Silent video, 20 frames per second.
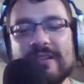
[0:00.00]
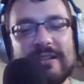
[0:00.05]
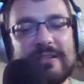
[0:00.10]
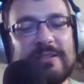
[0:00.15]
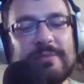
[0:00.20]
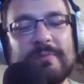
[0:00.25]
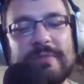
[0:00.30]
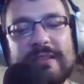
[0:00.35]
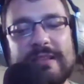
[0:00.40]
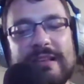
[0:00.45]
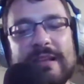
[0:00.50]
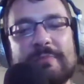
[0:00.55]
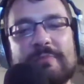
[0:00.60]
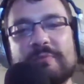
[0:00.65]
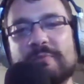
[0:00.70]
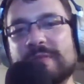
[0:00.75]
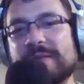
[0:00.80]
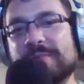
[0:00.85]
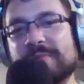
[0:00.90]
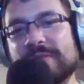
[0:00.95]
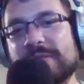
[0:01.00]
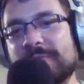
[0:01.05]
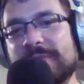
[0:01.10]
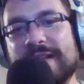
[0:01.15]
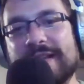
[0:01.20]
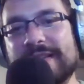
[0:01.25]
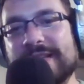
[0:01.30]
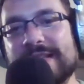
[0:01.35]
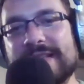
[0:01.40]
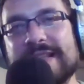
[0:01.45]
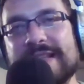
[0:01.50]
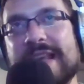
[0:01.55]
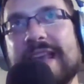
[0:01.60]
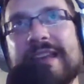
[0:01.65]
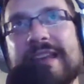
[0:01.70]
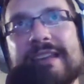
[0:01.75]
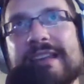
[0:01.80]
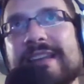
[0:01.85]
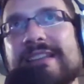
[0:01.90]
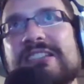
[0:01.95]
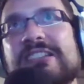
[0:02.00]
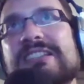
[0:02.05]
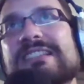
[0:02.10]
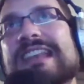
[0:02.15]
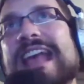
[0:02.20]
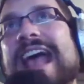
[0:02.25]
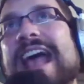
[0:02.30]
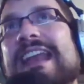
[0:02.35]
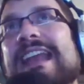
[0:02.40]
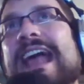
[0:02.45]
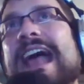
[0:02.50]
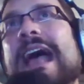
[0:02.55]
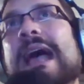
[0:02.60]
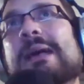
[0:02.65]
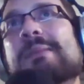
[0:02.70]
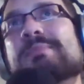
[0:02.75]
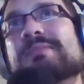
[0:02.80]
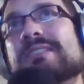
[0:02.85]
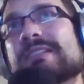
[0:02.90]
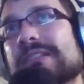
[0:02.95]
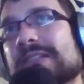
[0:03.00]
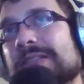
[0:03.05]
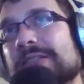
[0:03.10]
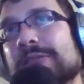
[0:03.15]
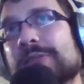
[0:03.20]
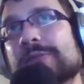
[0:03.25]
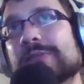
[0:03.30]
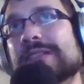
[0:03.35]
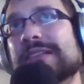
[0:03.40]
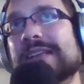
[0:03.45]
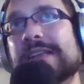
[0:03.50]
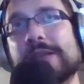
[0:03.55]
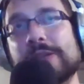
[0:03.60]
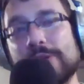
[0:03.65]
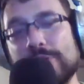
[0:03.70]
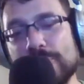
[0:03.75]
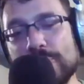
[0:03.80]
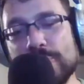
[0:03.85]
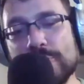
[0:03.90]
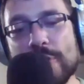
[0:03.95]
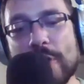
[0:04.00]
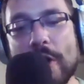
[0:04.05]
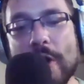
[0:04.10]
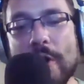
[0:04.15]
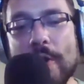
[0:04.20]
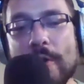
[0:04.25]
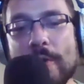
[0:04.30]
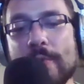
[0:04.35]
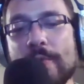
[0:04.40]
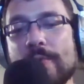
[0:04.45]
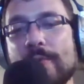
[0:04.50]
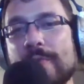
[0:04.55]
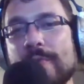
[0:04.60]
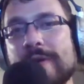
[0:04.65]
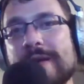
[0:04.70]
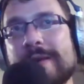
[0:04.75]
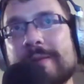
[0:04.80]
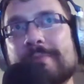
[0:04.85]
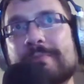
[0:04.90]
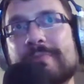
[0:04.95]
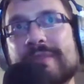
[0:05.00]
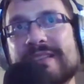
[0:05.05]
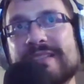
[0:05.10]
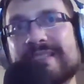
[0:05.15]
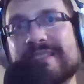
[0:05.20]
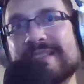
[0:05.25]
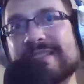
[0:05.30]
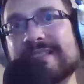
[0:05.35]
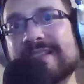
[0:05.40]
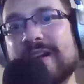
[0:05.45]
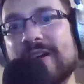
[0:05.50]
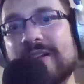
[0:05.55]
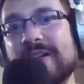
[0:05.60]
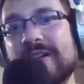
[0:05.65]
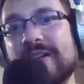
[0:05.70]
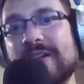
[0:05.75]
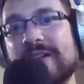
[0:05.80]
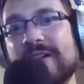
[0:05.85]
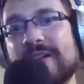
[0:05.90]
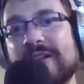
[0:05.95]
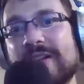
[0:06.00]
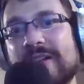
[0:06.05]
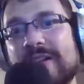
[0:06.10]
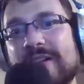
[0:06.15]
with a couple people about this, and it just had absolutely no business calling itself a